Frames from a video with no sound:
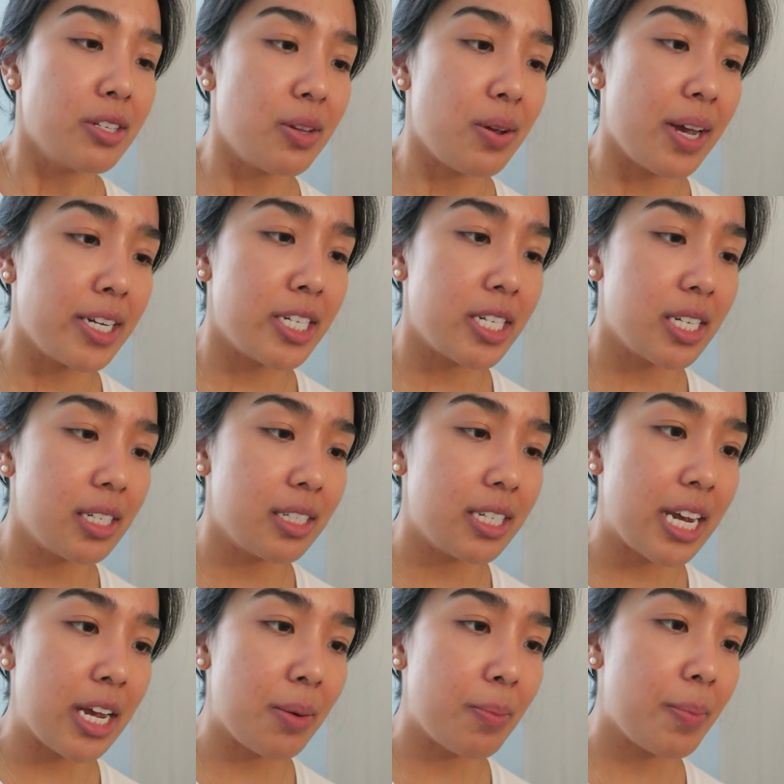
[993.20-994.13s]
so I had to
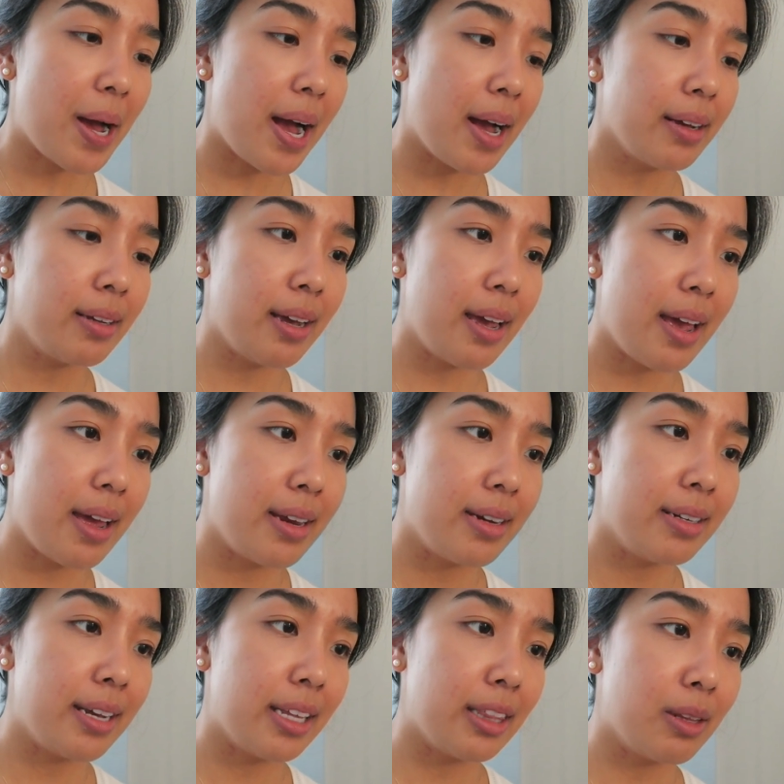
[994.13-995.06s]
take them back
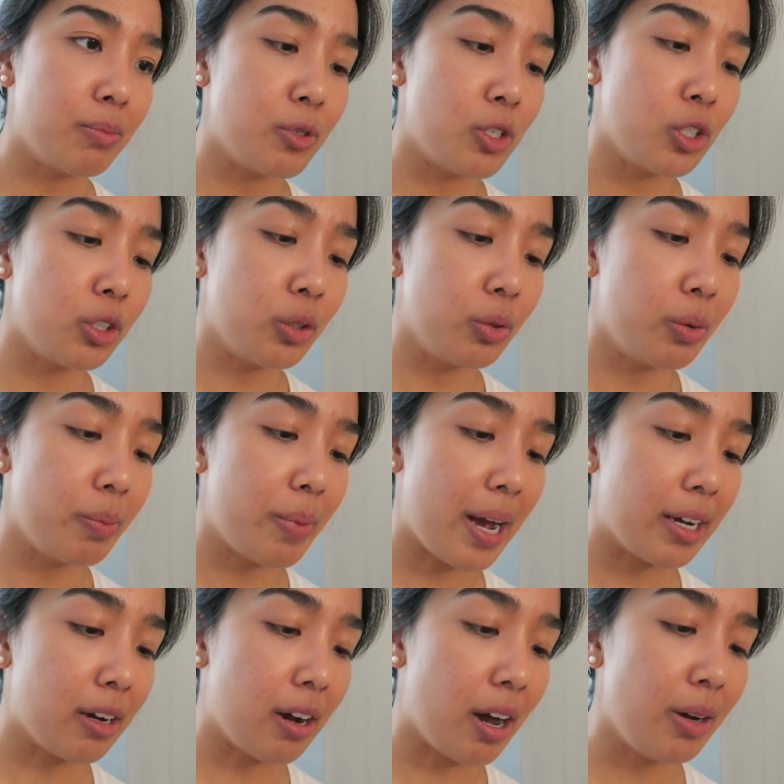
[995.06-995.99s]
and get them to glue them
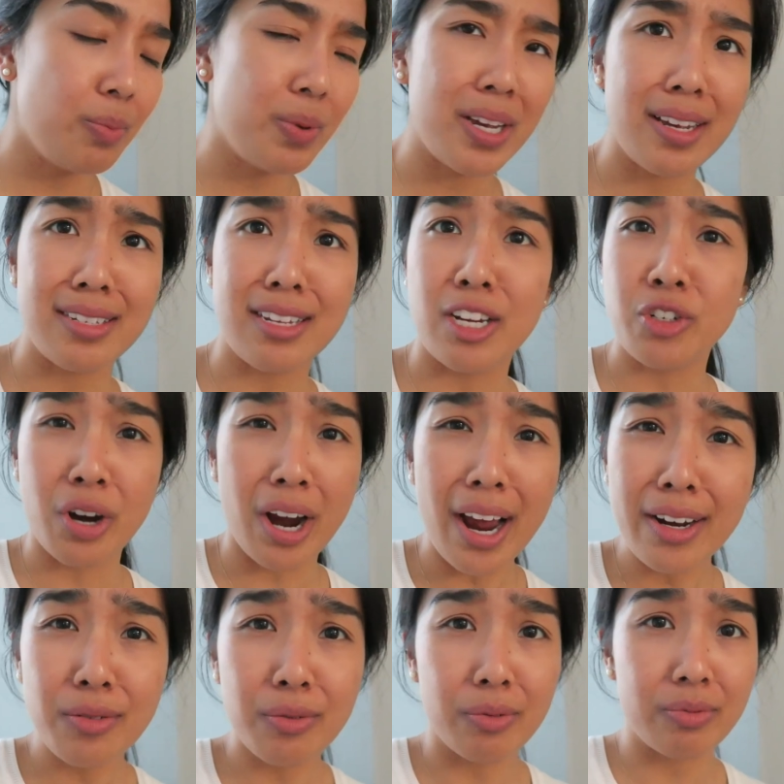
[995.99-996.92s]
back on because I
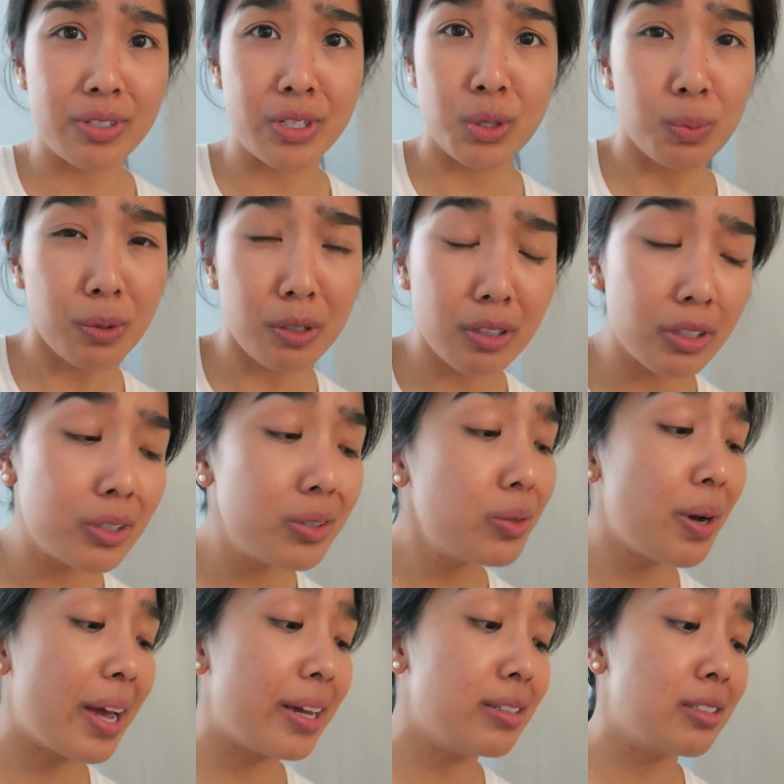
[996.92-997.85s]
tried super
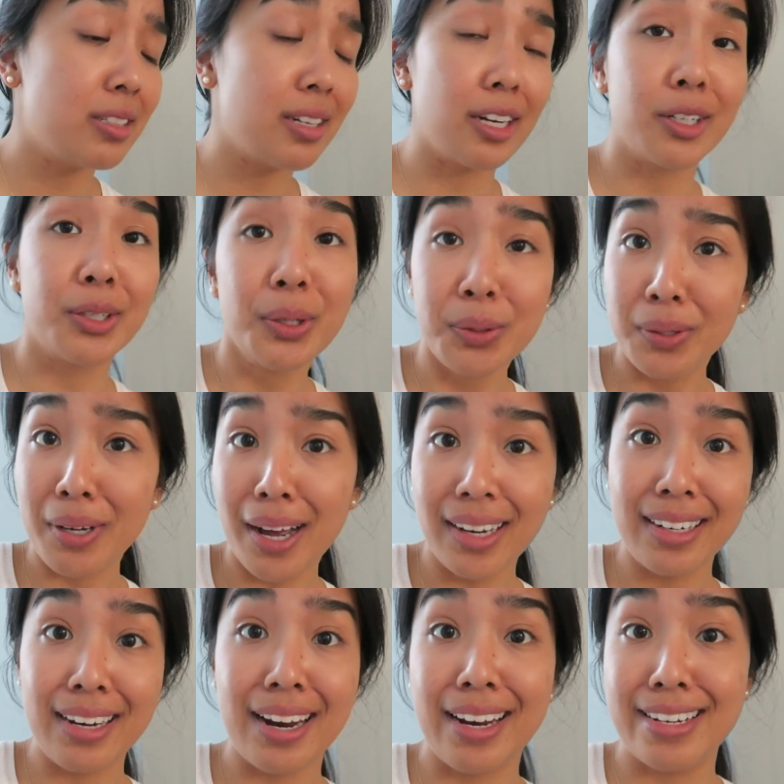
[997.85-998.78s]
glue and a glue
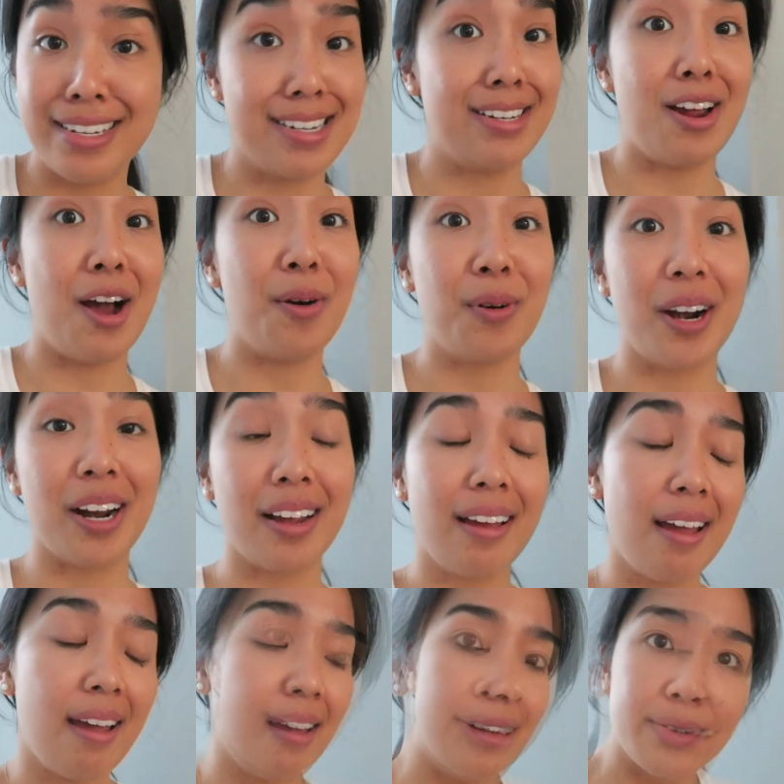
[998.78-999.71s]
gun and it did not work.
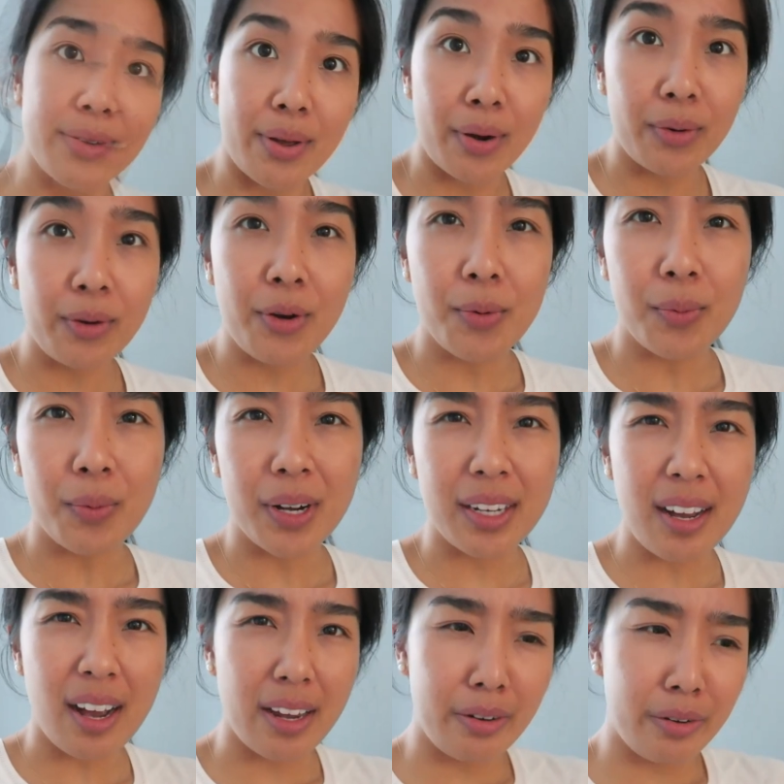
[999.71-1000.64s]
So I don't know
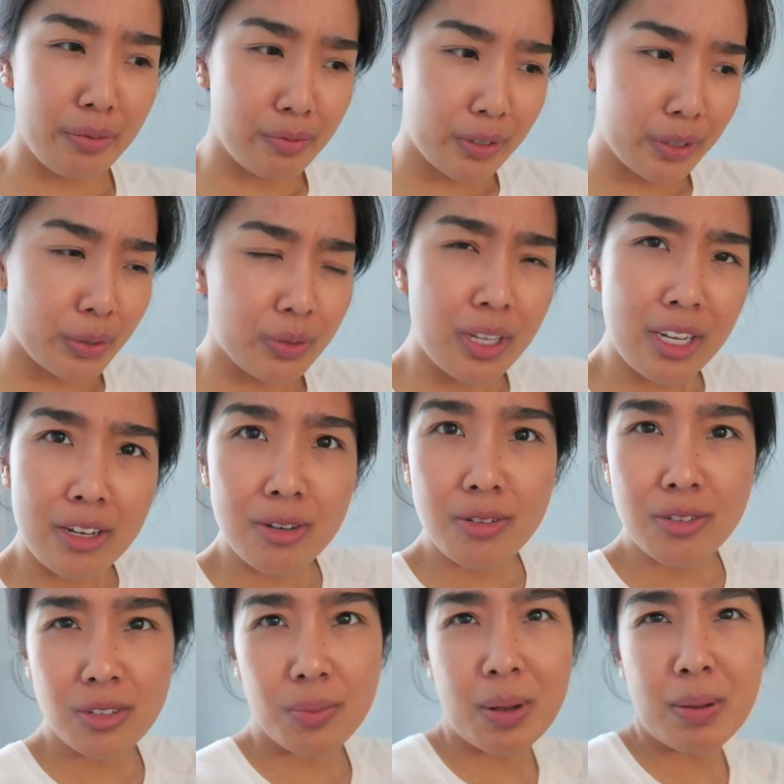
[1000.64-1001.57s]
what kind of glue they
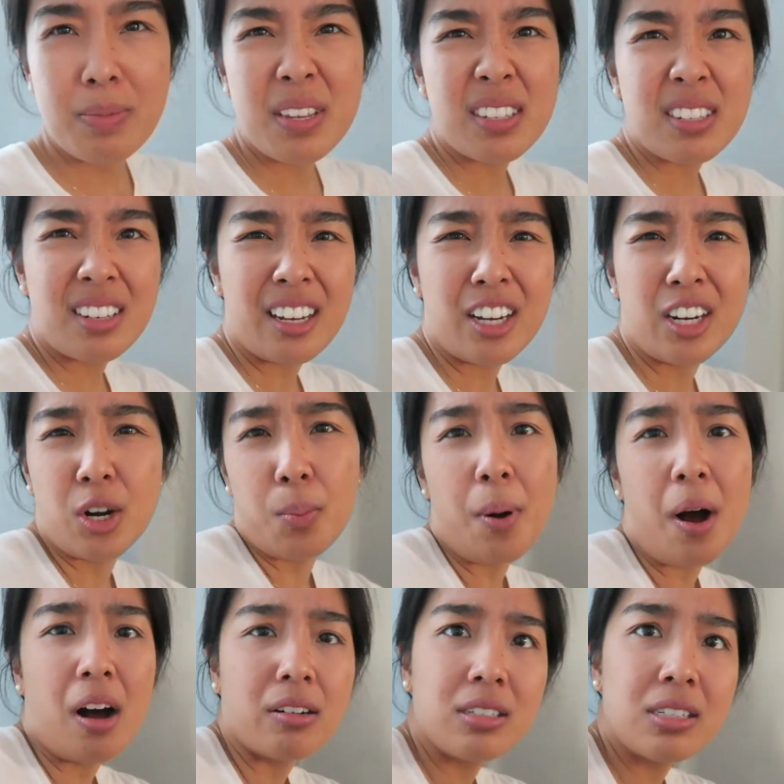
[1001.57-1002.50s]
use, or maybe it's like an
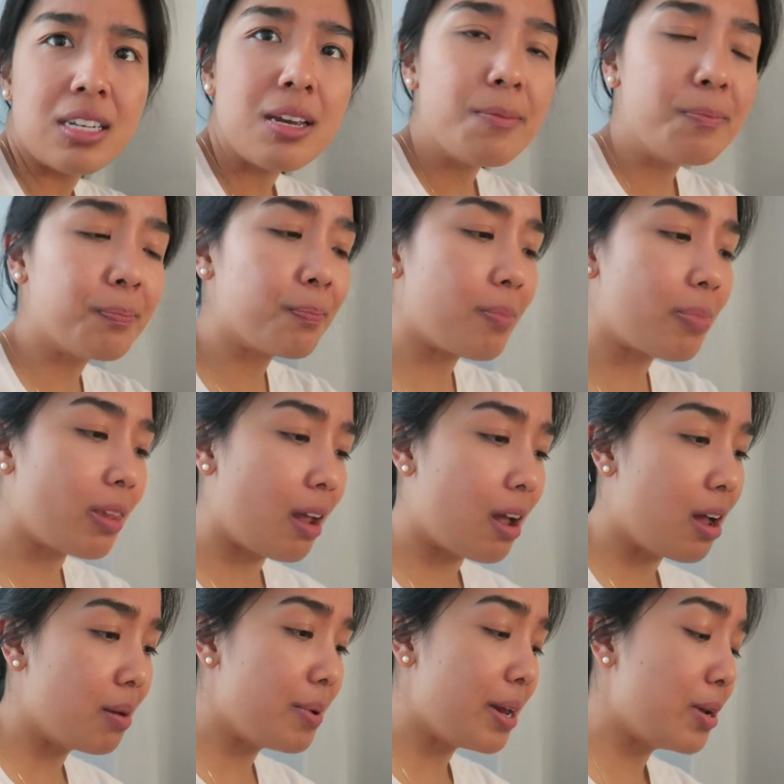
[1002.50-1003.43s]
epoxy.
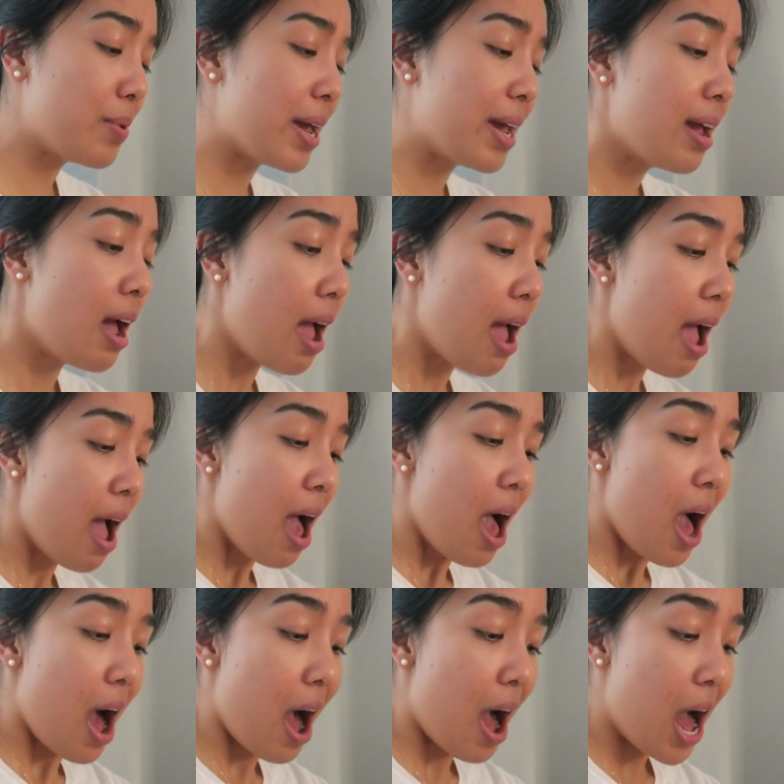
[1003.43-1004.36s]
Anyway,
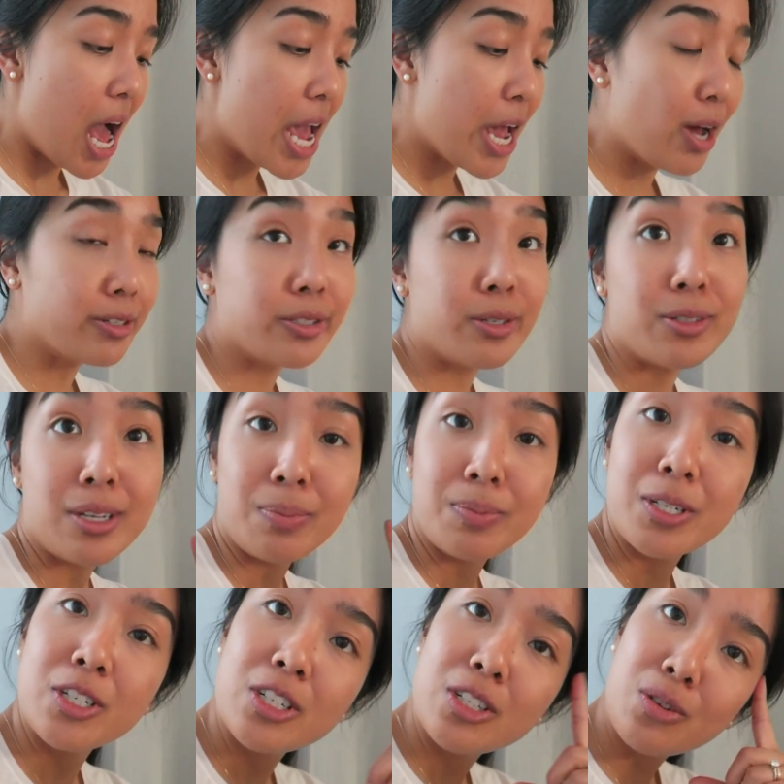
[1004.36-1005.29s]
I also
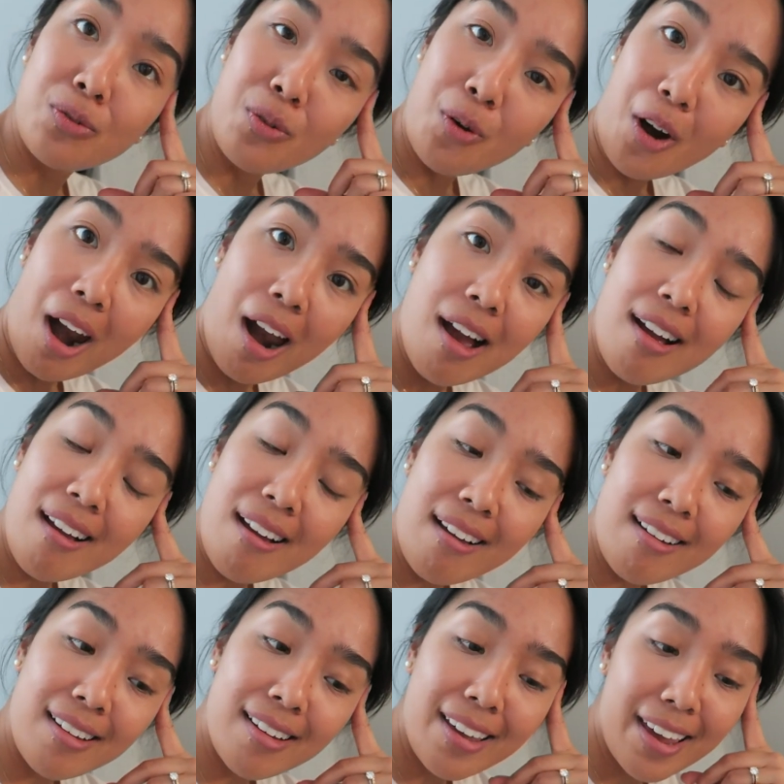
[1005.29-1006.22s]
stopped into
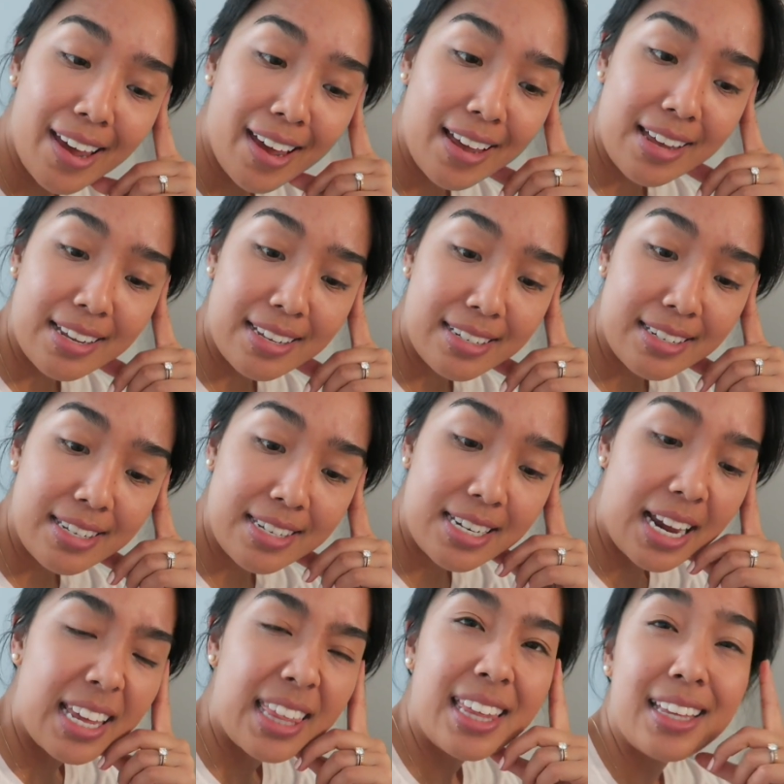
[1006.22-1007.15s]
Sephora,
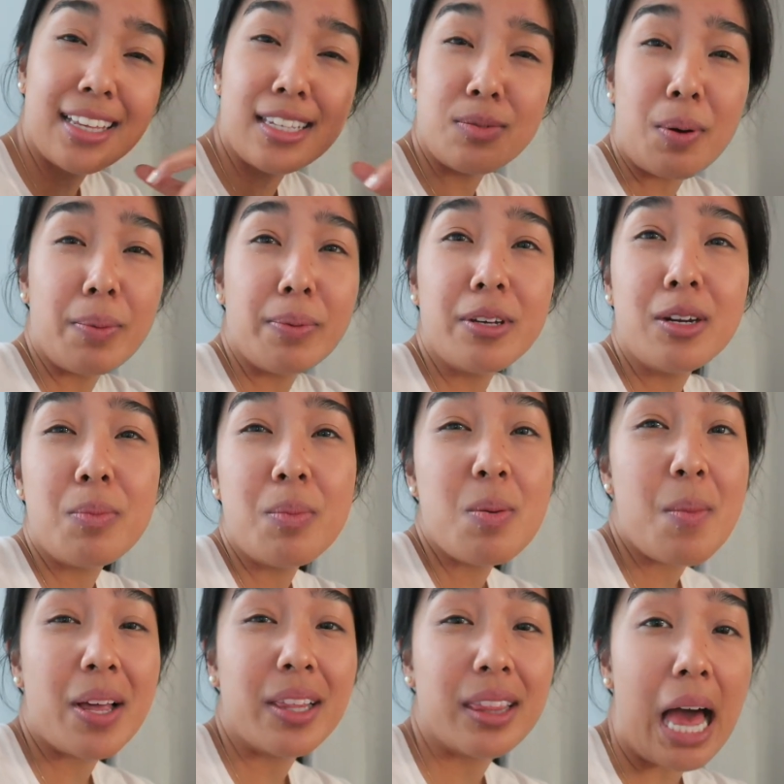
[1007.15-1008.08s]
and I think that's probably gonna
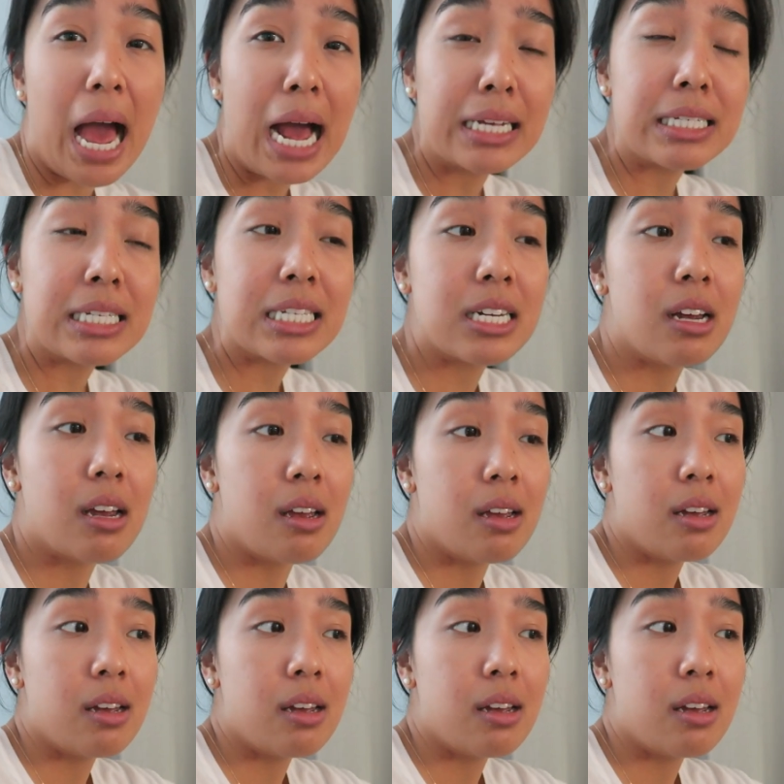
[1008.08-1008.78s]
be my last